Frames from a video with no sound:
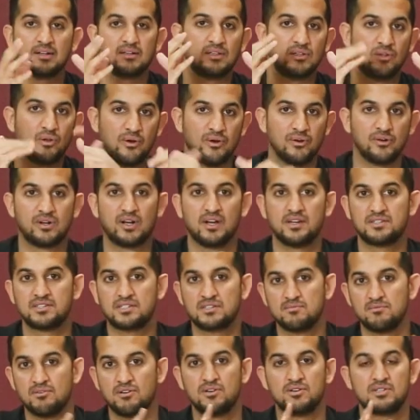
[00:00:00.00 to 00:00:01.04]
loyal
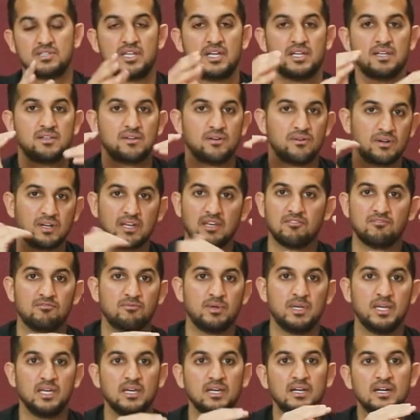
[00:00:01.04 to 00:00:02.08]
customers that don't give
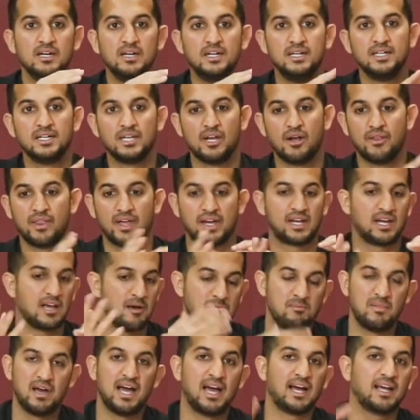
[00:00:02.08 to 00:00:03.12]
me, you know, that
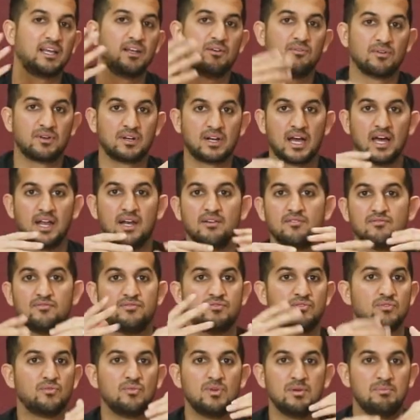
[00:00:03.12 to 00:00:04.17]
come back and kind of
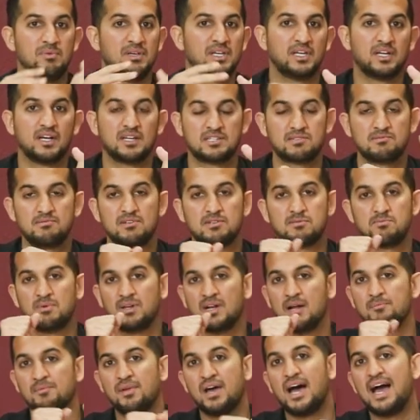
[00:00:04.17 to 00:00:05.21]
repeat customers,
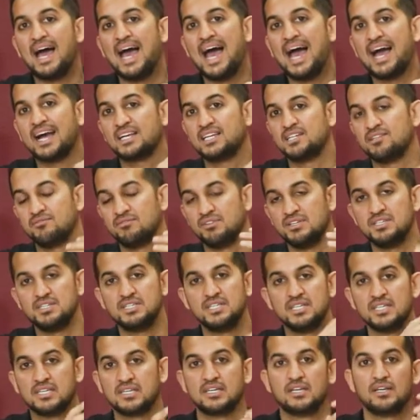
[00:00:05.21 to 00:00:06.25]
but I'm not actively
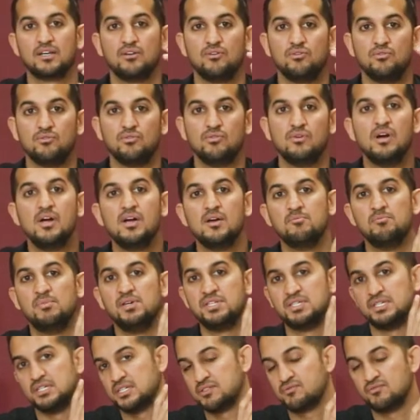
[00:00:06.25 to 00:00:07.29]
seeking new
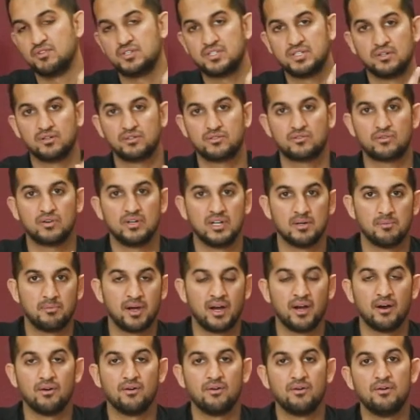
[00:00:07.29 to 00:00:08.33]
business for silkscreen
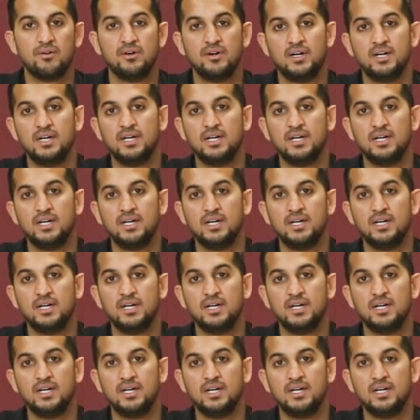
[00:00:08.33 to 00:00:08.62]
apparel.